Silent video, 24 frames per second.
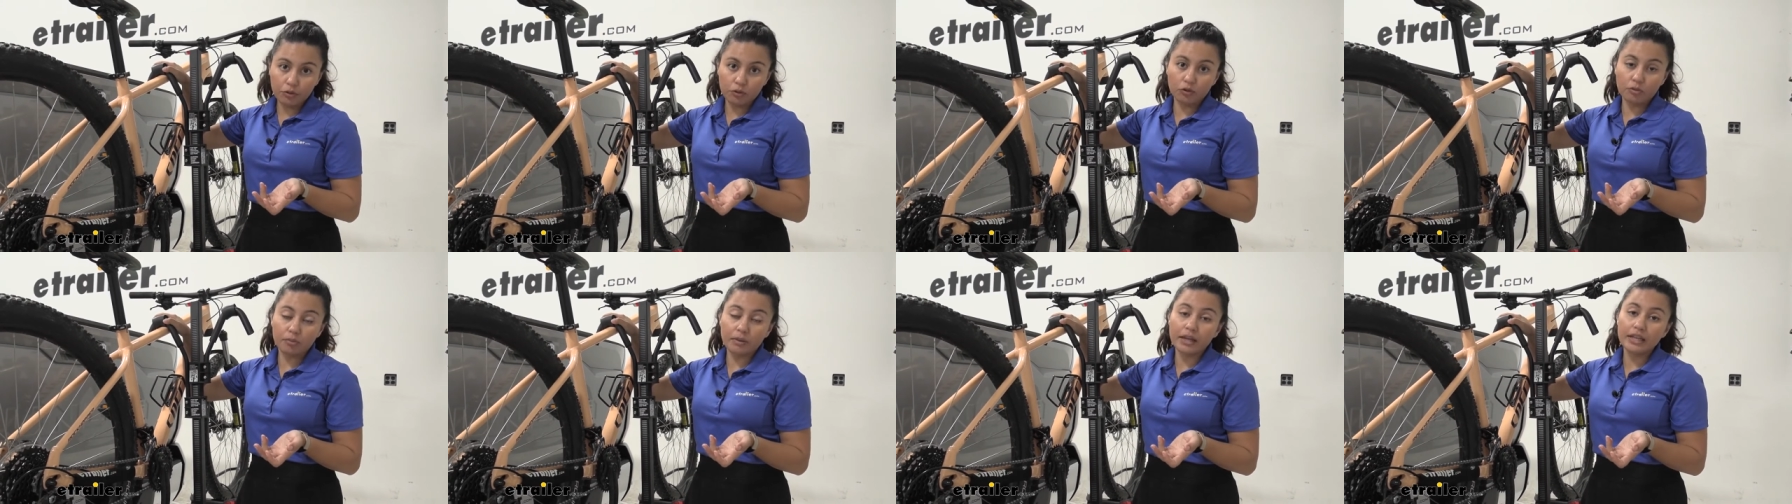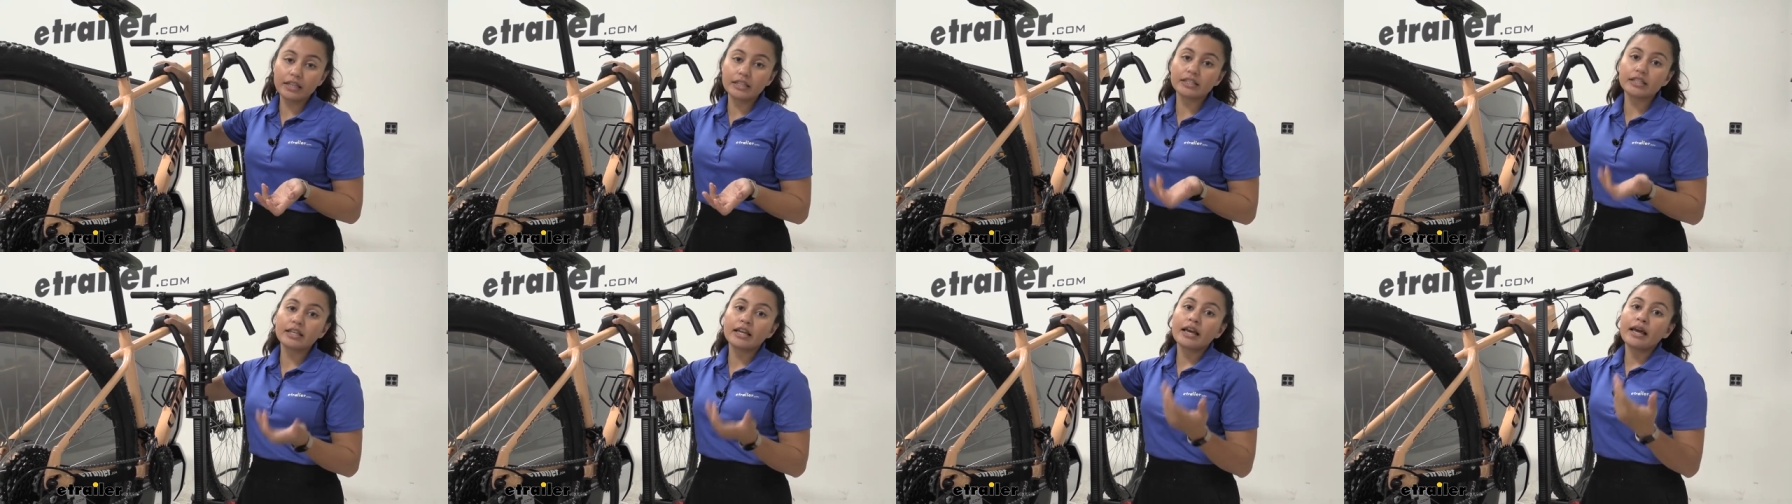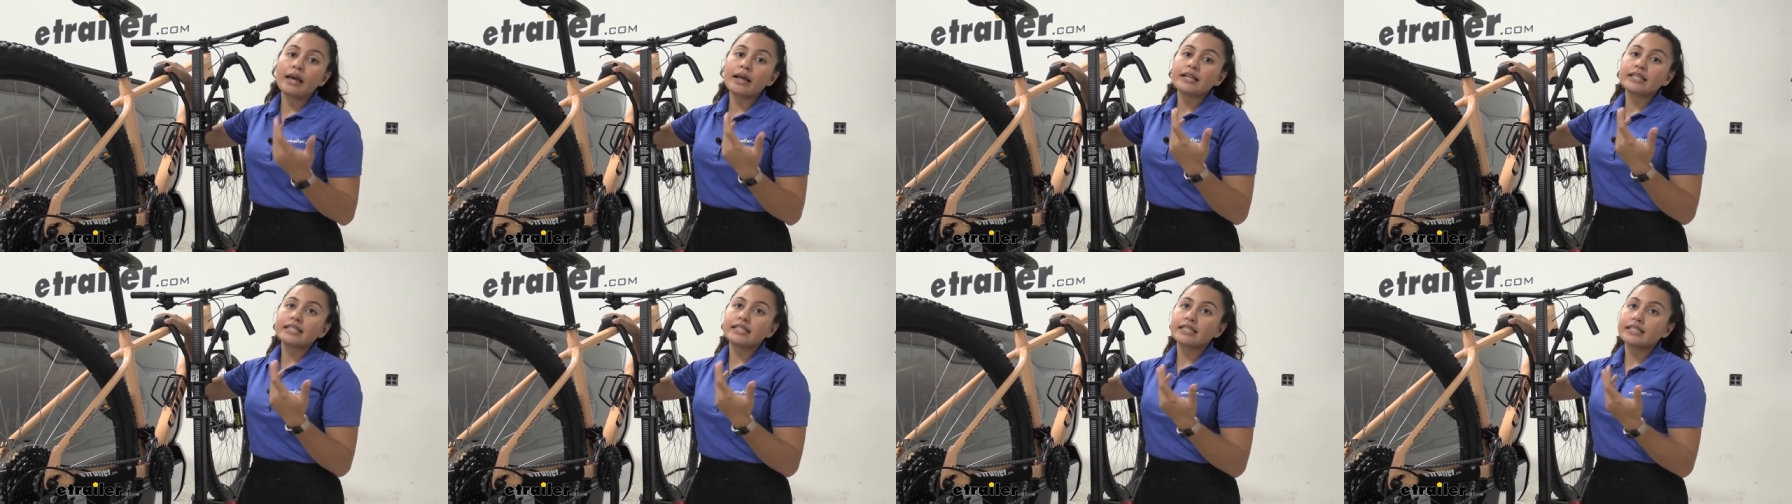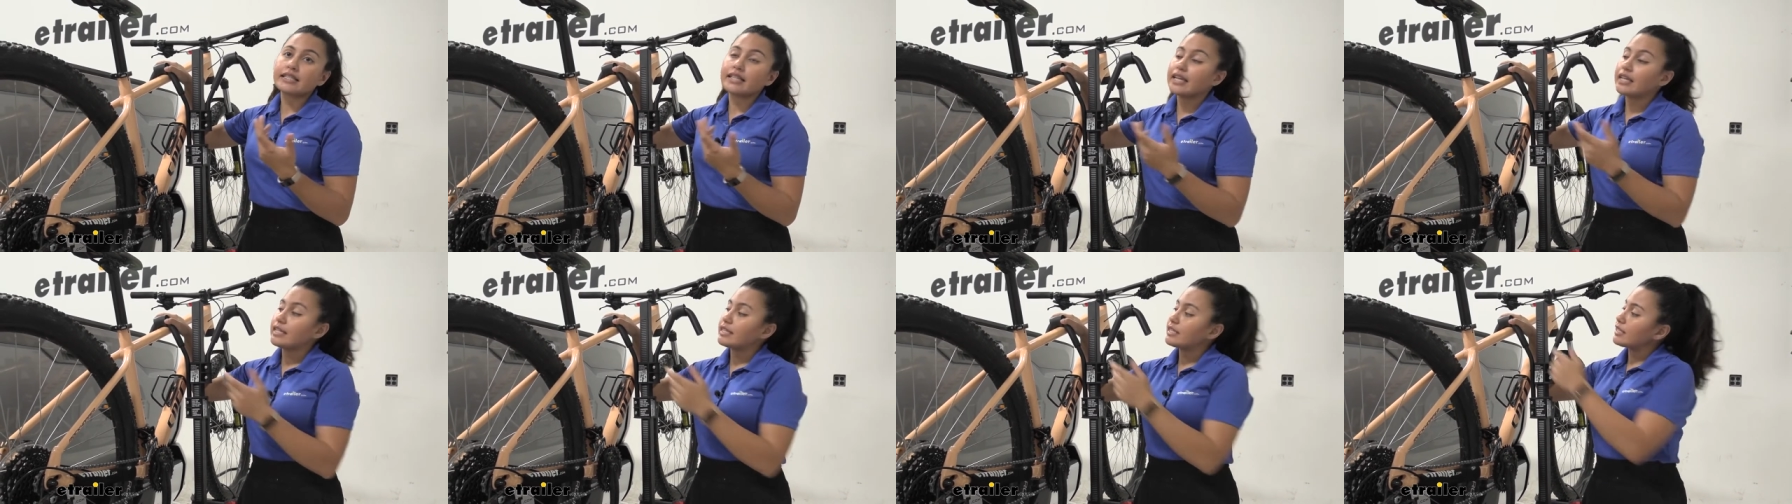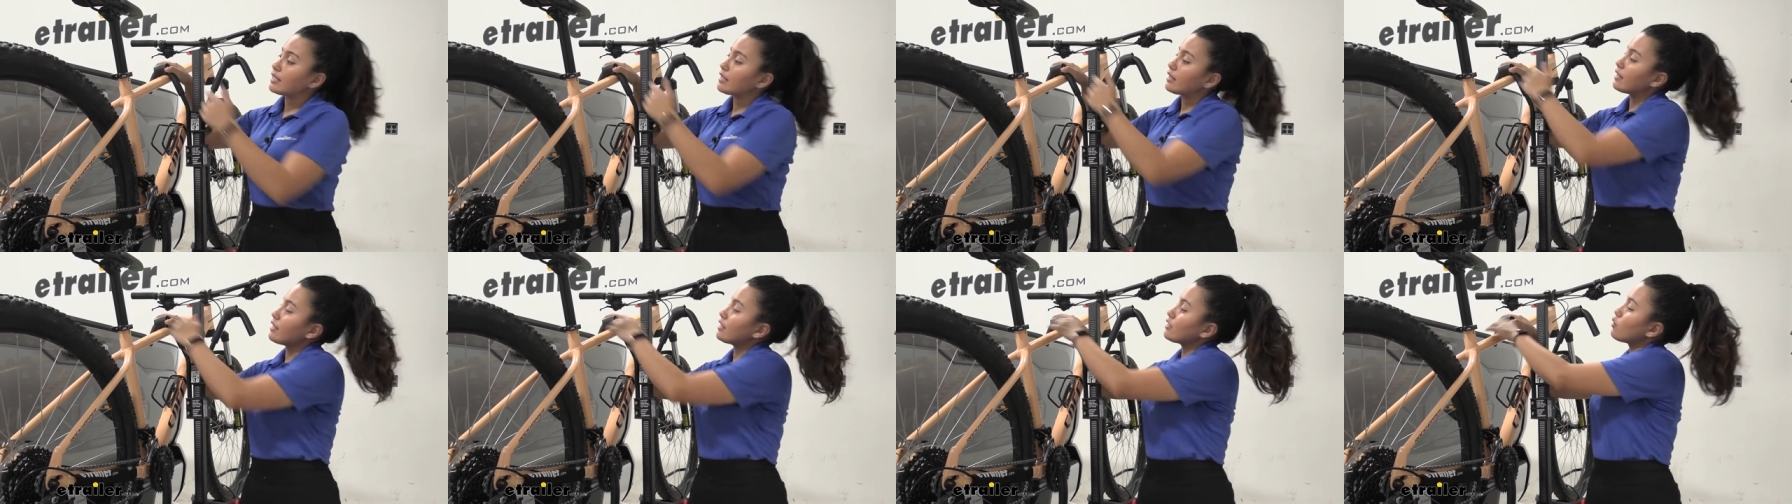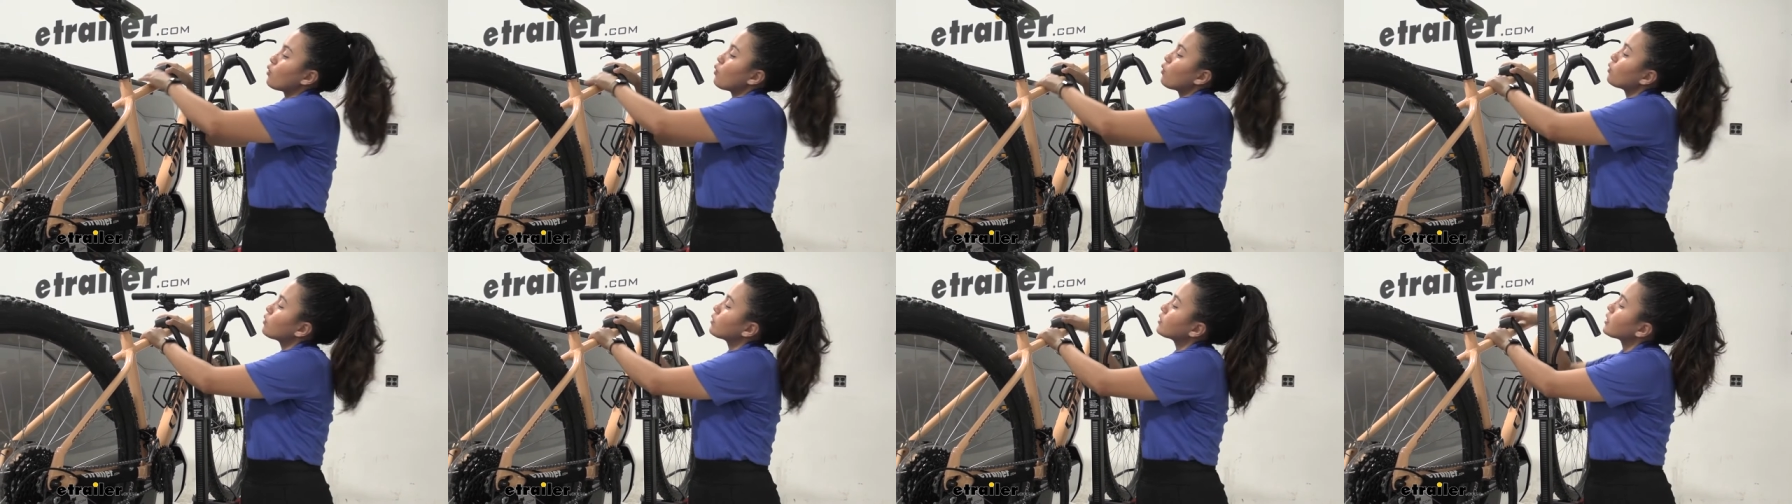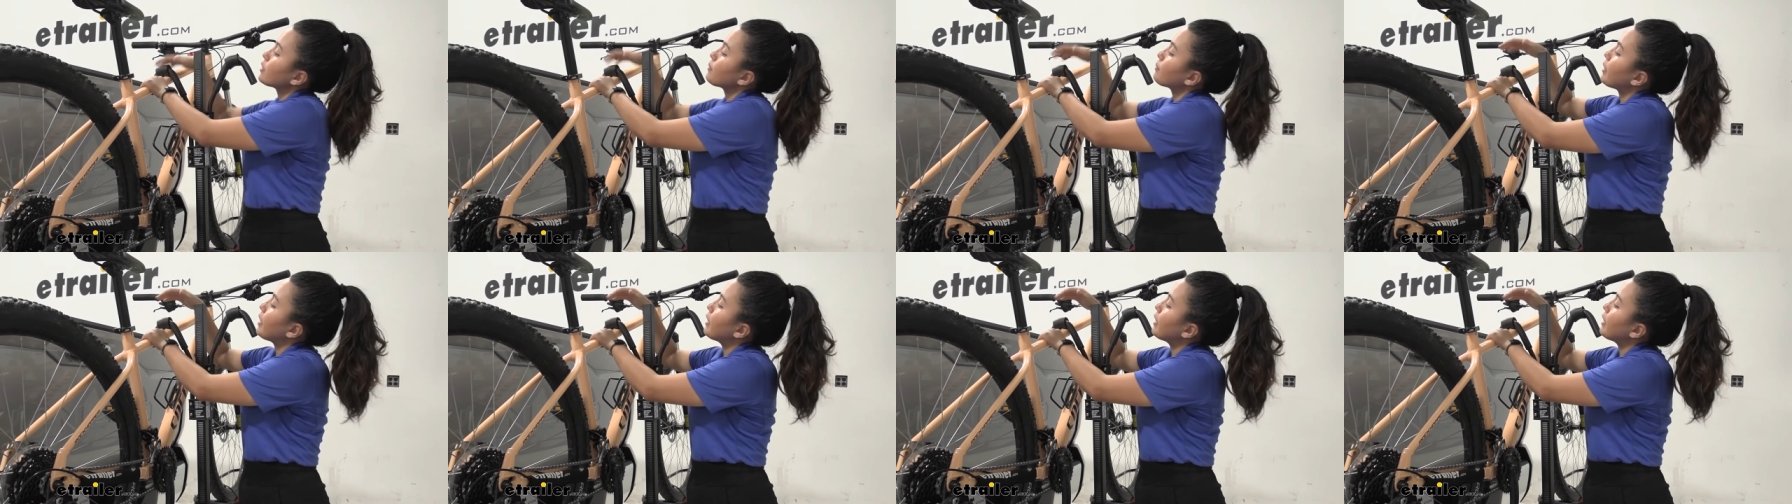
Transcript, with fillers: through bikes, since this holds it